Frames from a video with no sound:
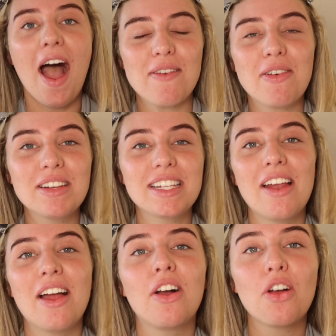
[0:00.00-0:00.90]
I probably
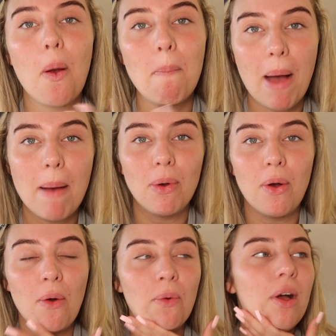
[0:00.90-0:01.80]
sound like I've got a
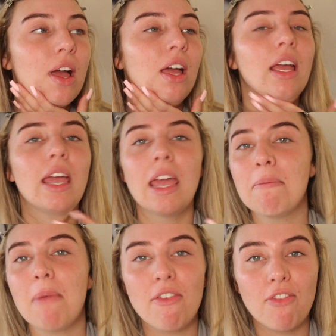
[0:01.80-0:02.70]
bubble
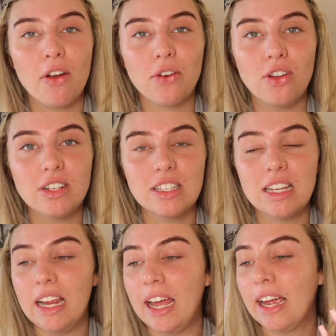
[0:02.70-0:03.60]
in my throat
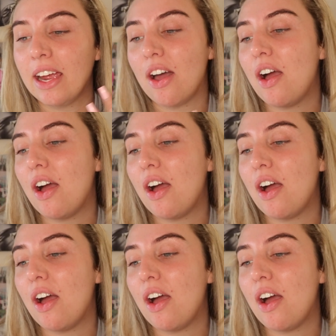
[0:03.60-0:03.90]
constantly.